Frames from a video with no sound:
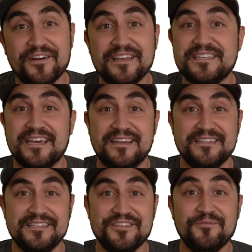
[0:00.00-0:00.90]

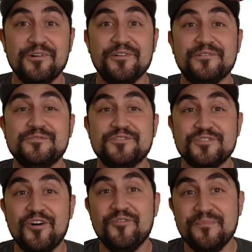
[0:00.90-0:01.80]
architect, you will learn
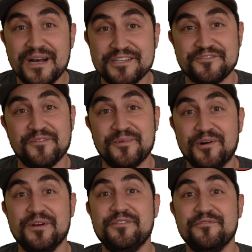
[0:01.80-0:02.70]
so much from
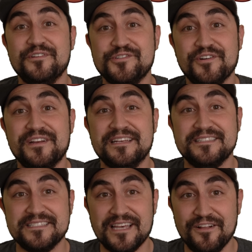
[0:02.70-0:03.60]
going through the journey
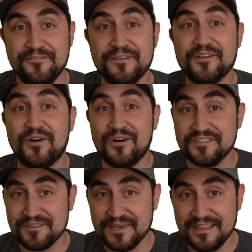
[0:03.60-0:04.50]
itself, and
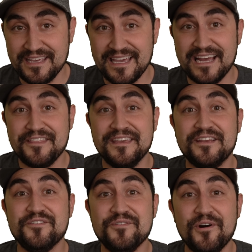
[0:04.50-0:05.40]
ultimately, I
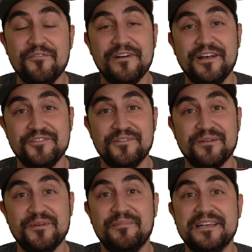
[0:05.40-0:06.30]
think no value
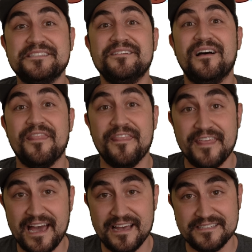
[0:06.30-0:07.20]
can be placed on
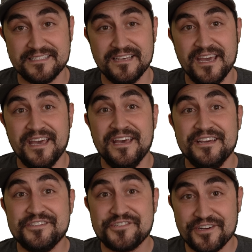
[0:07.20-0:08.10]
that.
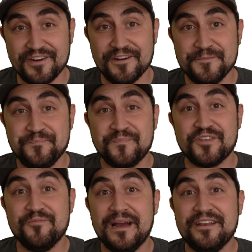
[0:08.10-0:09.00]
Sure,
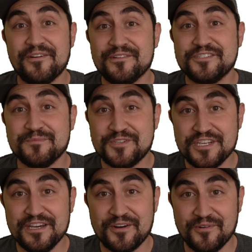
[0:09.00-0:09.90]
you might earn some
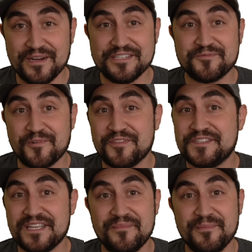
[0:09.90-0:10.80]
Chia coins worth
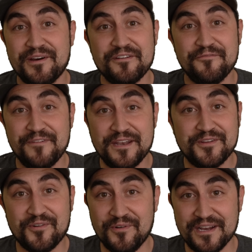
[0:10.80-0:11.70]
some amount of
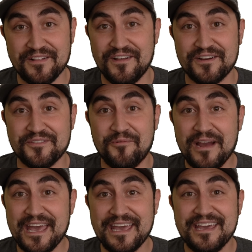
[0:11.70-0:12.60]
Fed coin along the
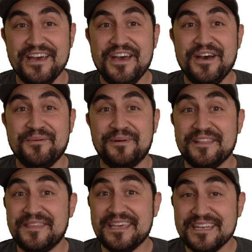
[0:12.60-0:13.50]
way, but
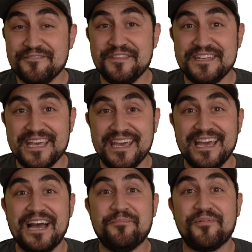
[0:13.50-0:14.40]
at the end of the
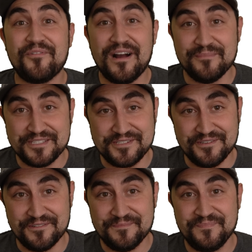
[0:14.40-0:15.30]
day, I promise
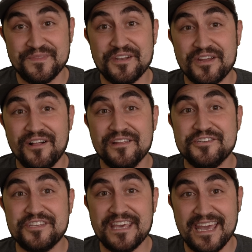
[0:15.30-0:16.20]
you, the
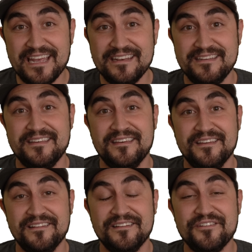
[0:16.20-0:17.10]
knowledge gained,
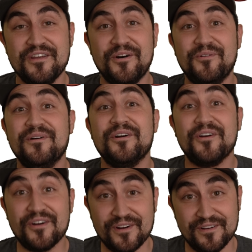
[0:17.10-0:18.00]
no,
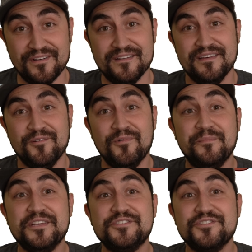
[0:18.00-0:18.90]
earned,
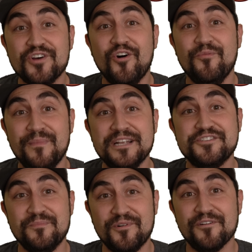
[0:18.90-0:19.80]
will be so
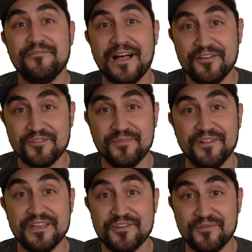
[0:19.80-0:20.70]
much more
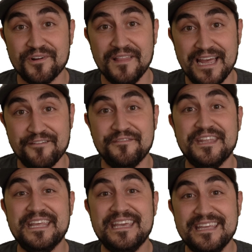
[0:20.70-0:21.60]
valuable in your life
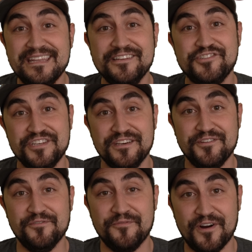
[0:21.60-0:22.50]
than any chia
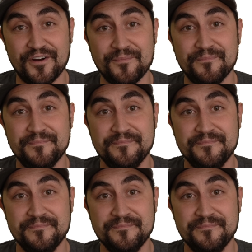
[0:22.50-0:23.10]
you farm.